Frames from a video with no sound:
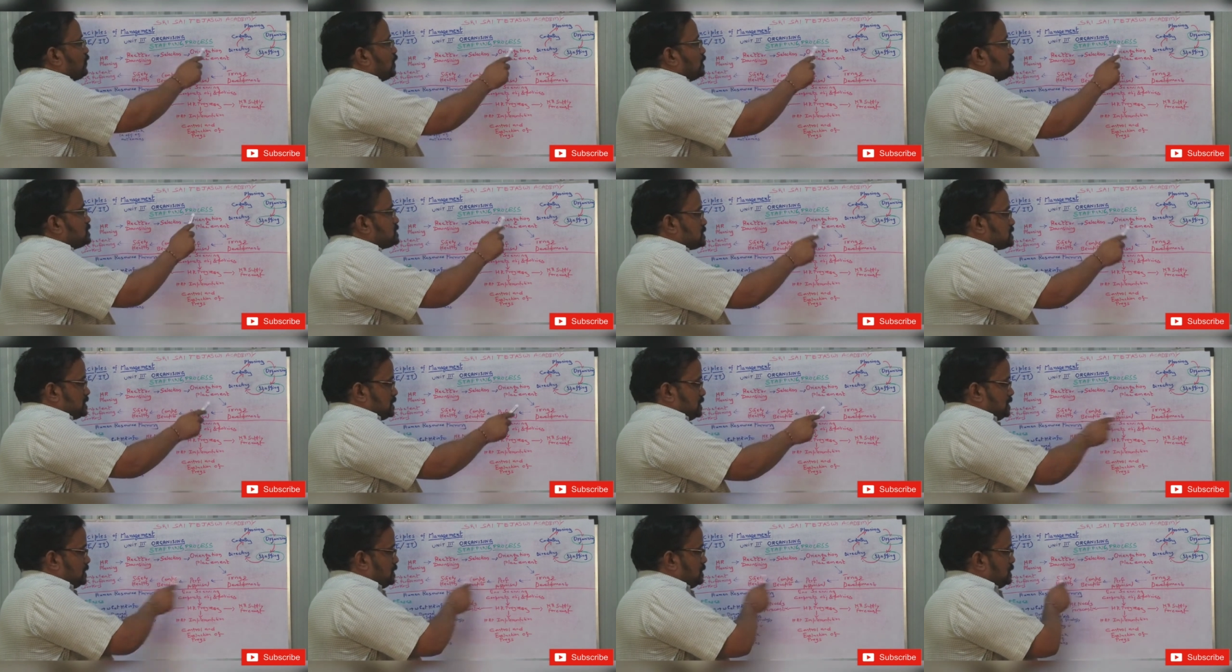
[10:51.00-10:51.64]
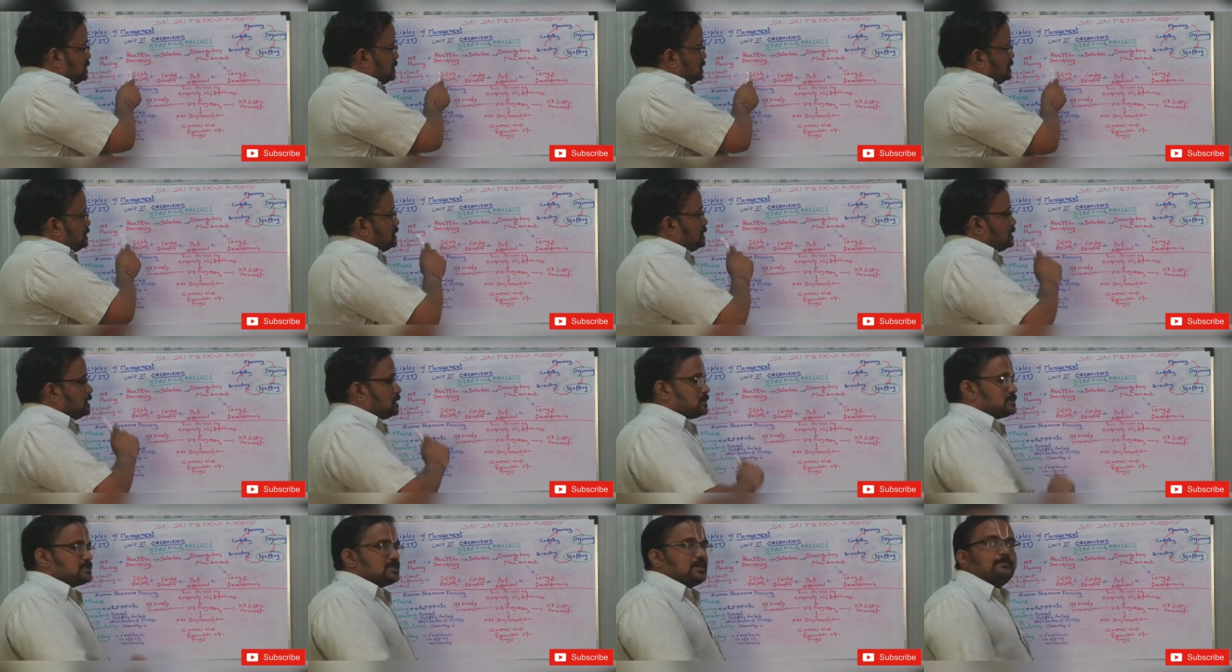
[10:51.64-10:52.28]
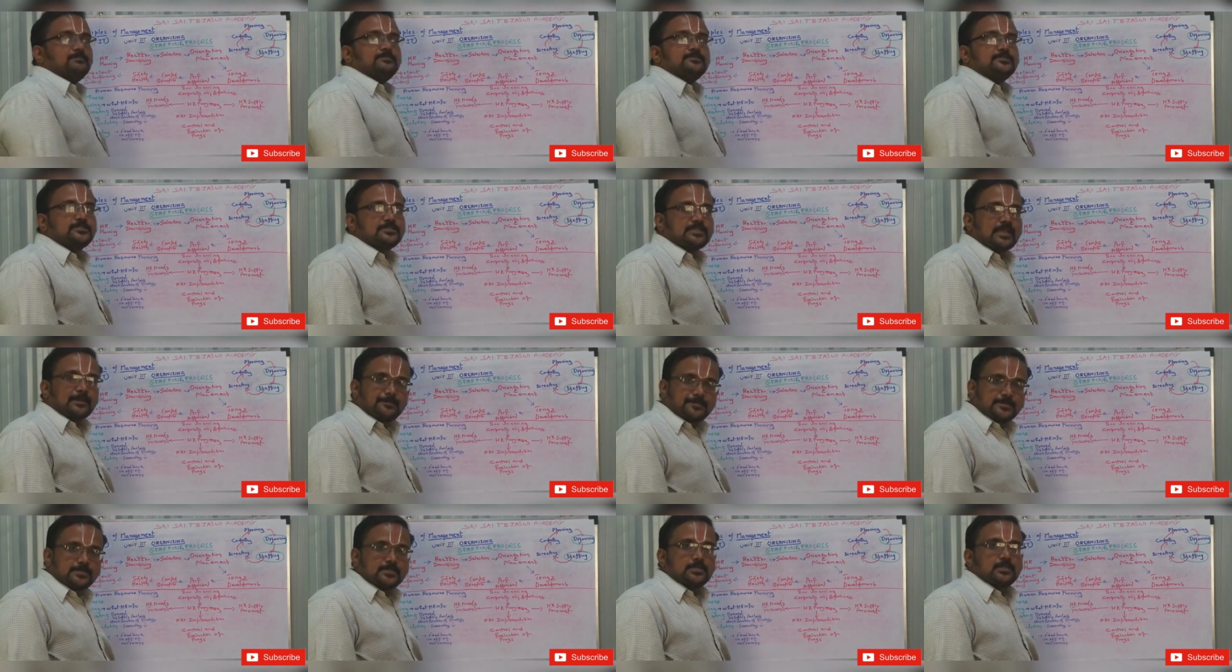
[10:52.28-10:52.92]
involves some
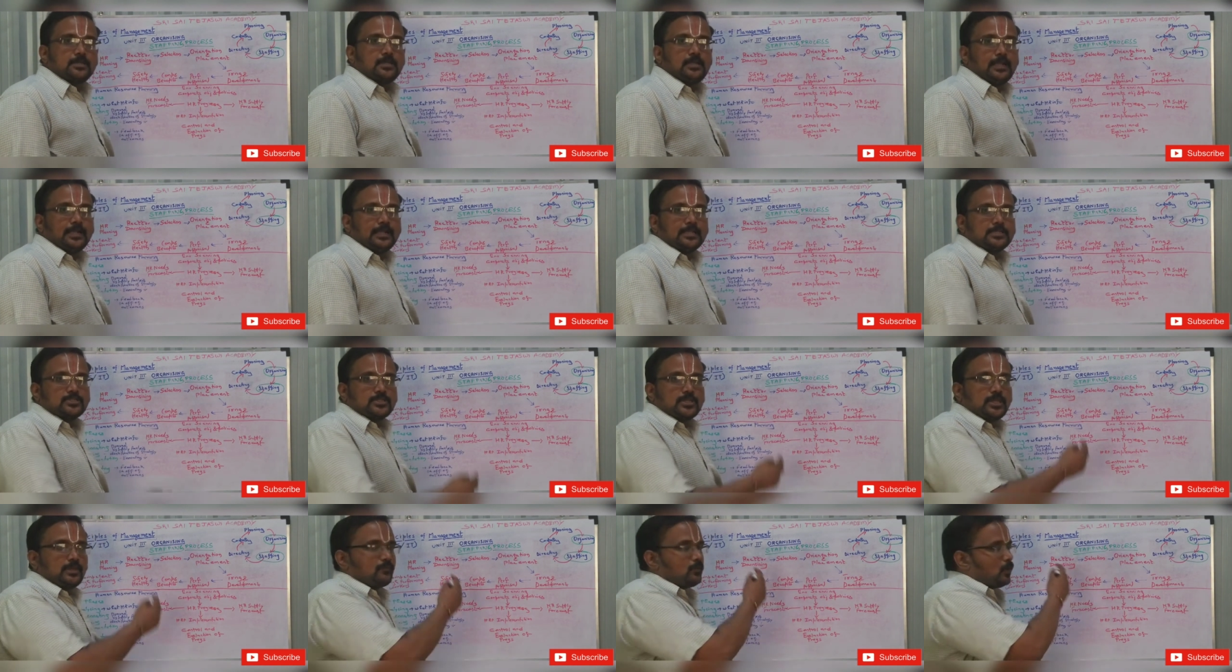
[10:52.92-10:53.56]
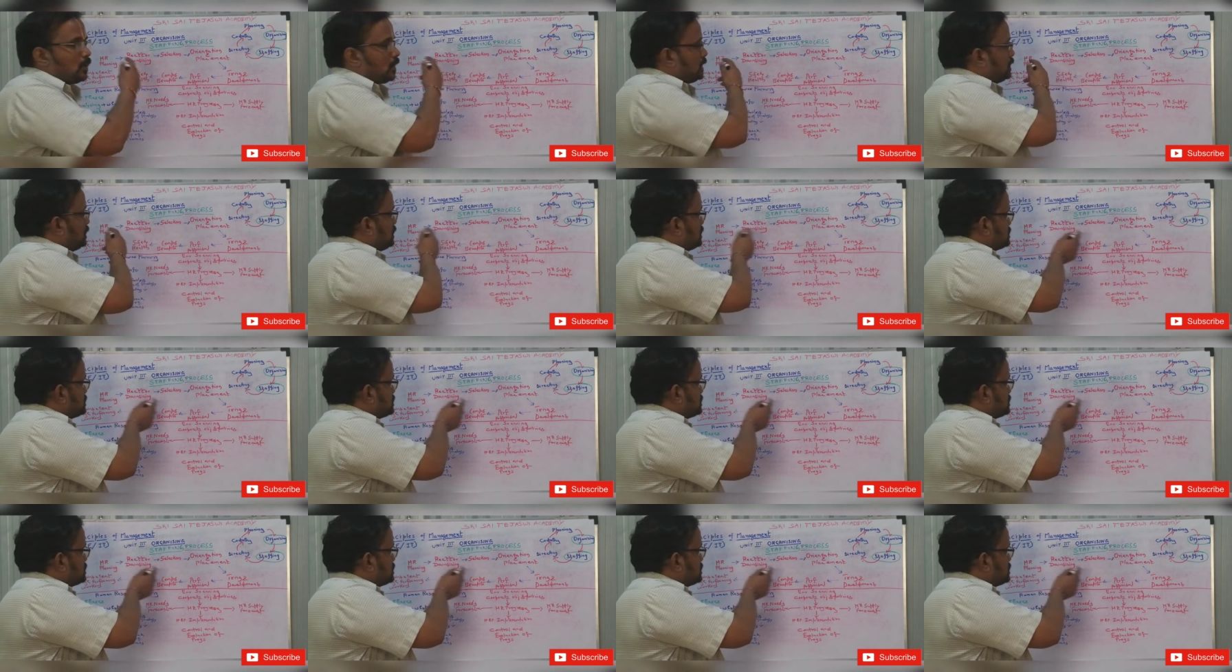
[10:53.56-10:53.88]
steps. Let us see what